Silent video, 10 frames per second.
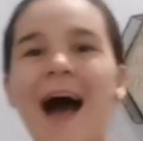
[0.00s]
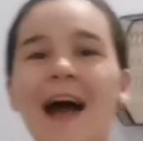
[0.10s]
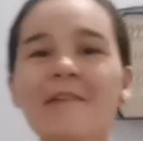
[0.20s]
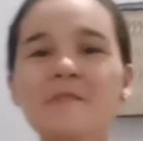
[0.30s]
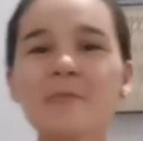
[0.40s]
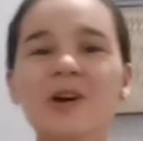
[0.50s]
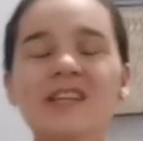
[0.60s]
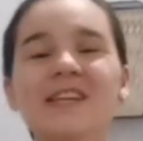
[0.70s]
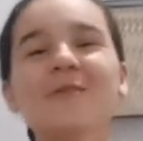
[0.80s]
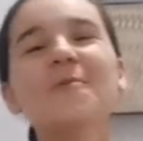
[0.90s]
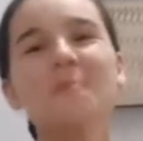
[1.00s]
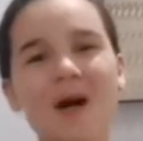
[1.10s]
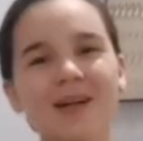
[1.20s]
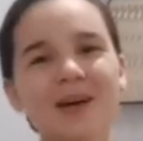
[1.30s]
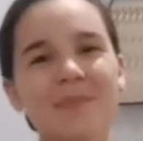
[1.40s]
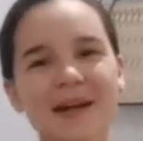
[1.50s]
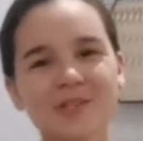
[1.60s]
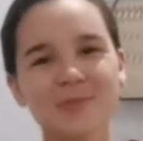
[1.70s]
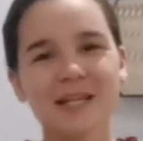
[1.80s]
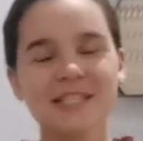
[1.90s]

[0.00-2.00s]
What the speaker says: Hi everybody, welcome back to my